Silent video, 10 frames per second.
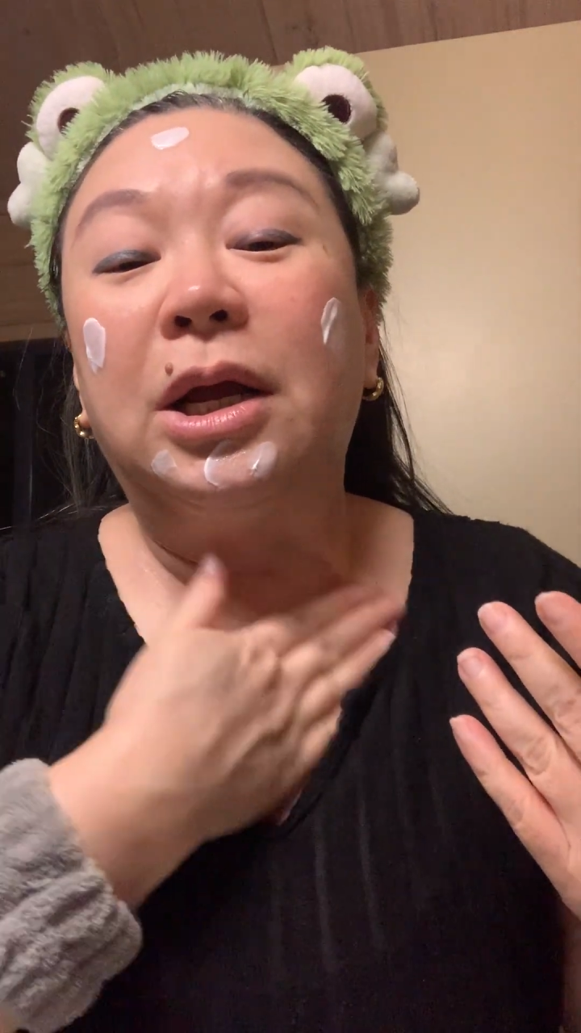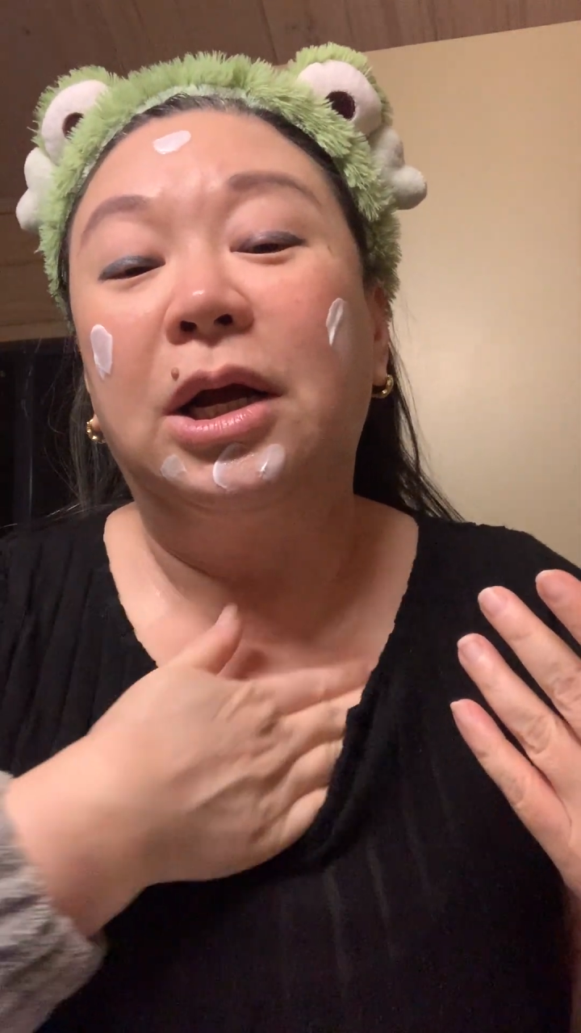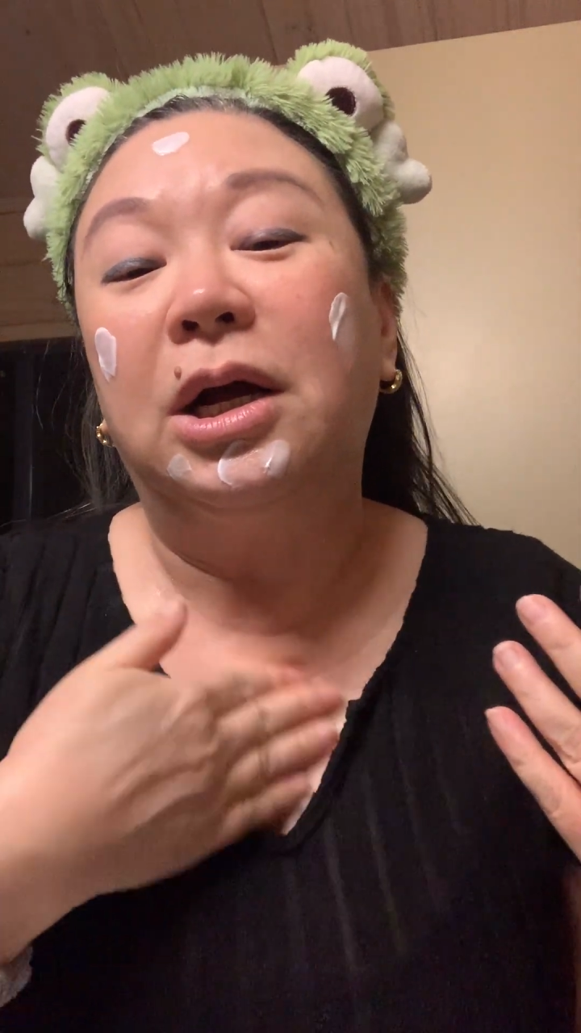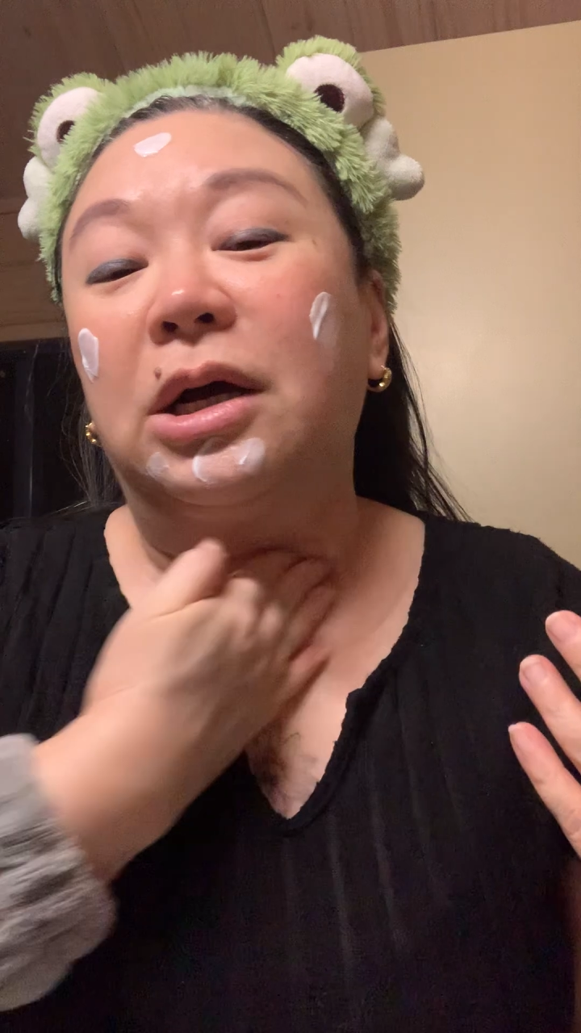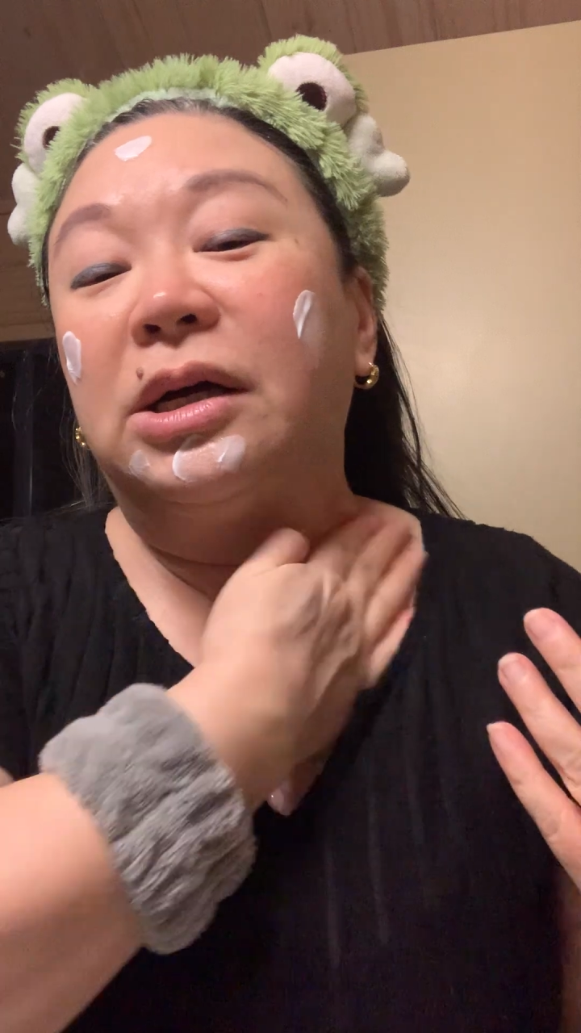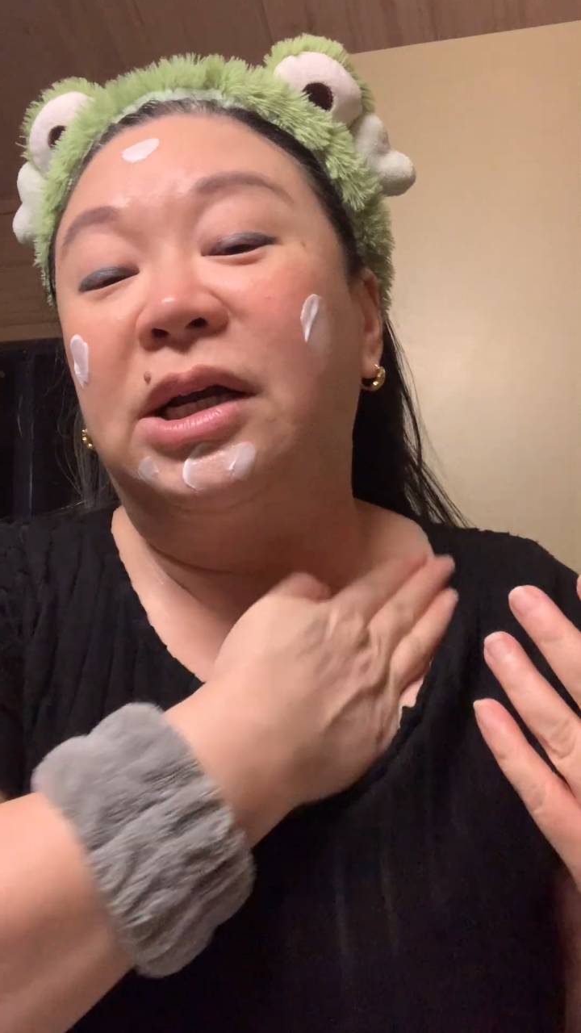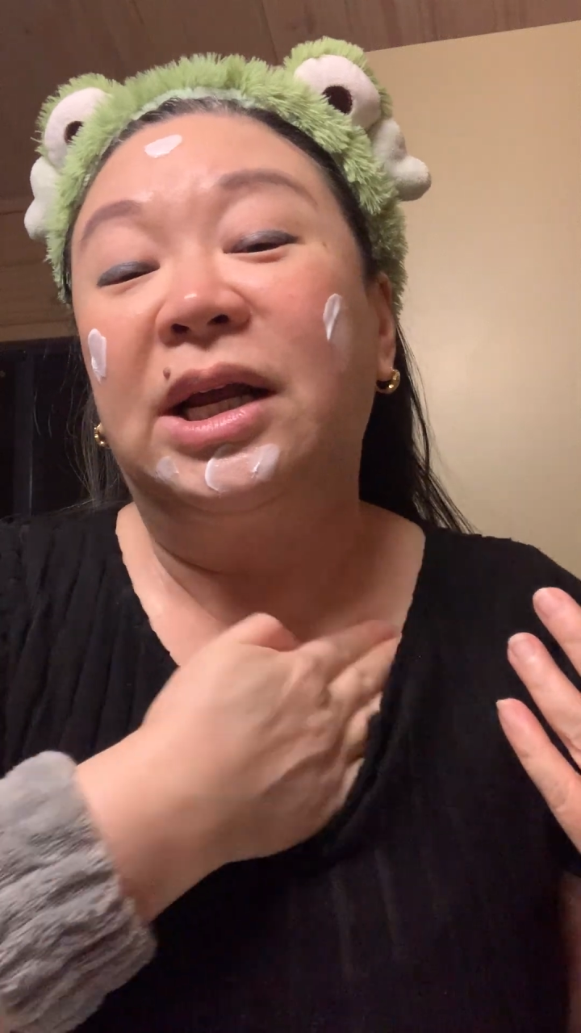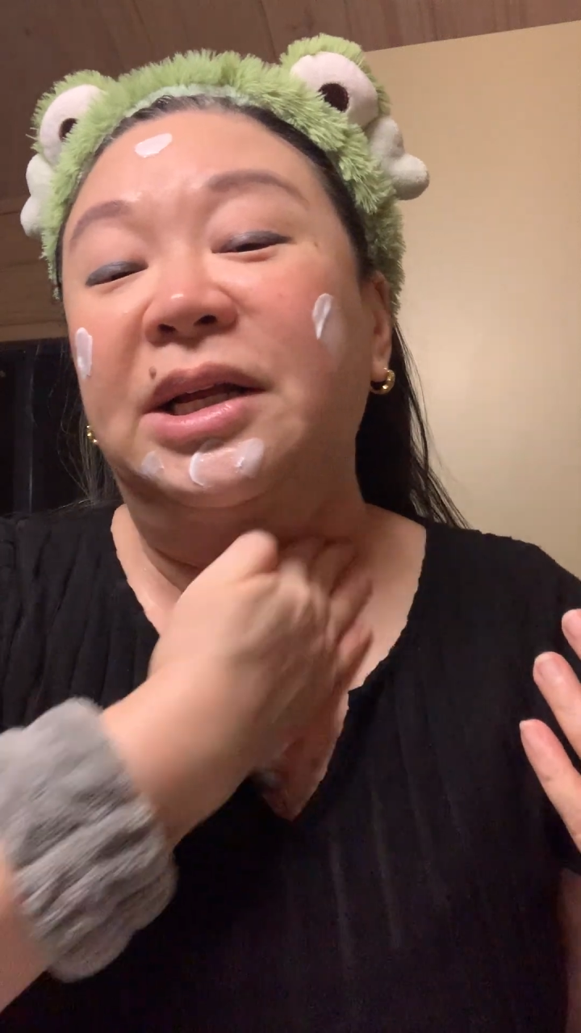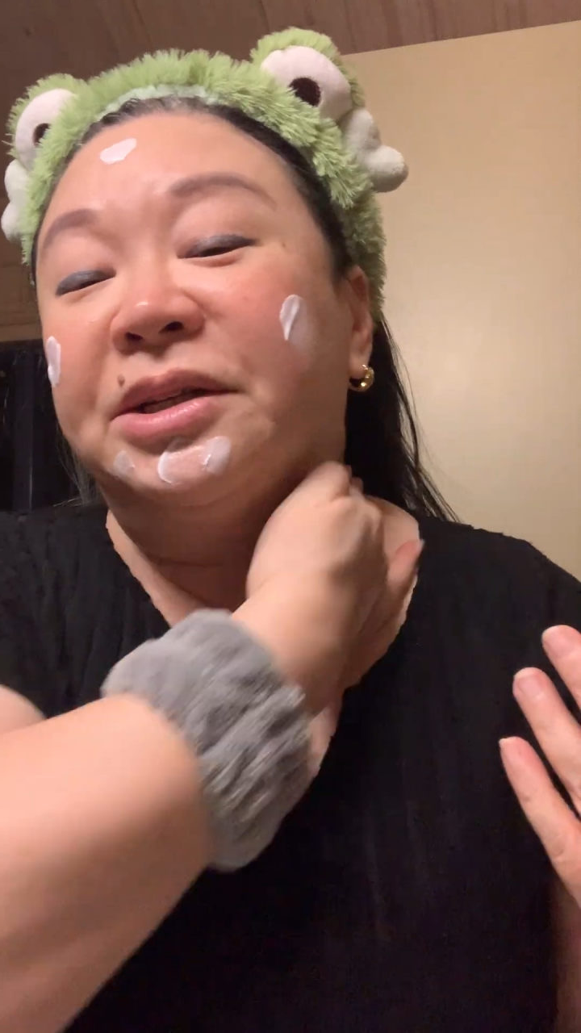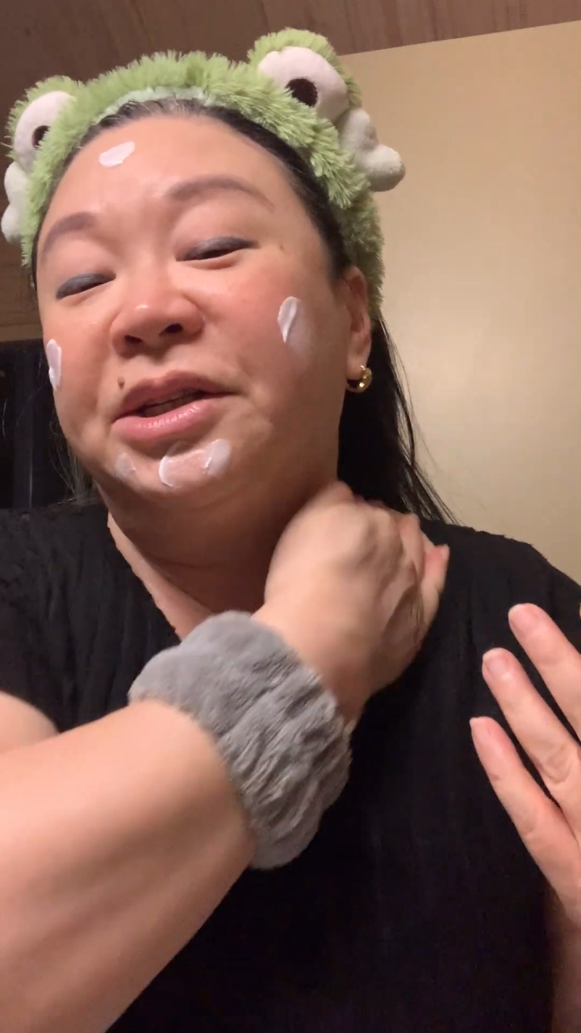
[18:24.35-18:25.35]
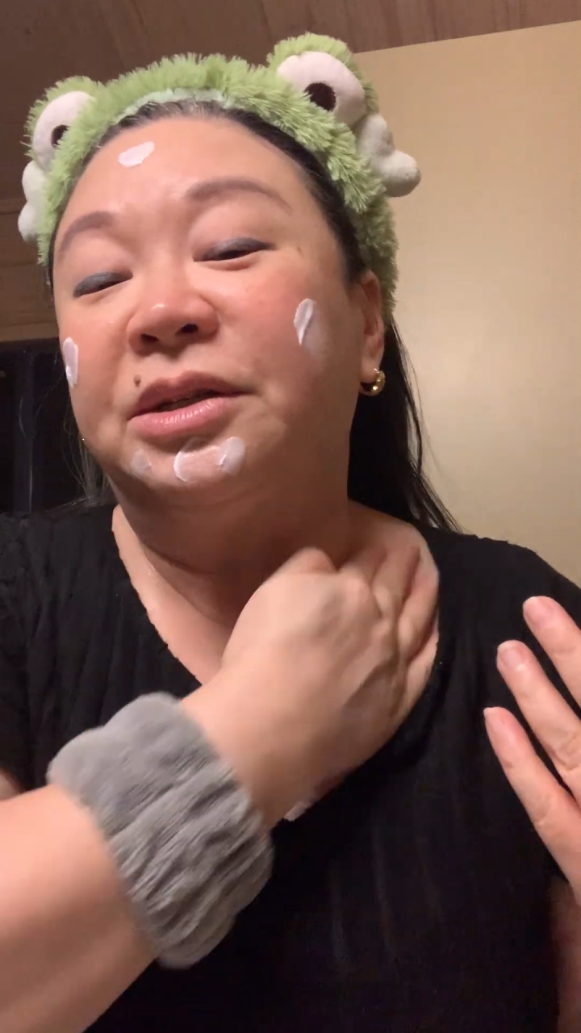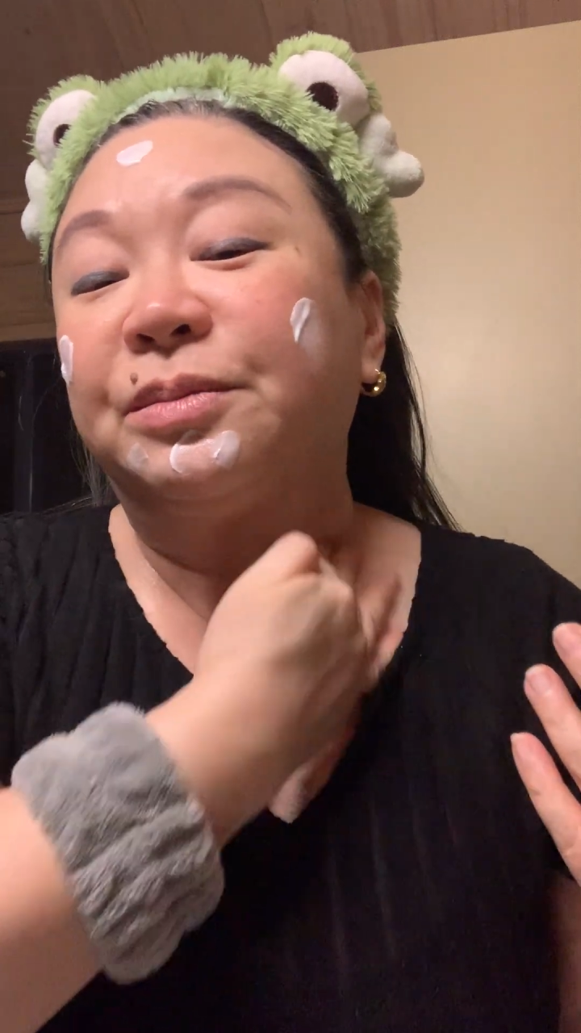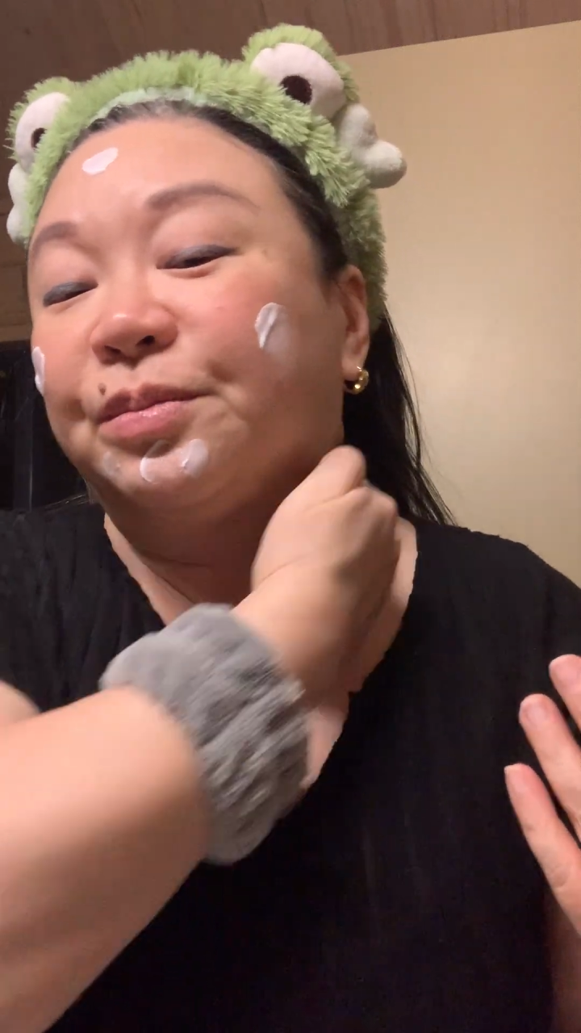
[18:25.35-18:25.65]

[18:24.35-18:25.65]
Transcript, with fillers: Uh, cleanse,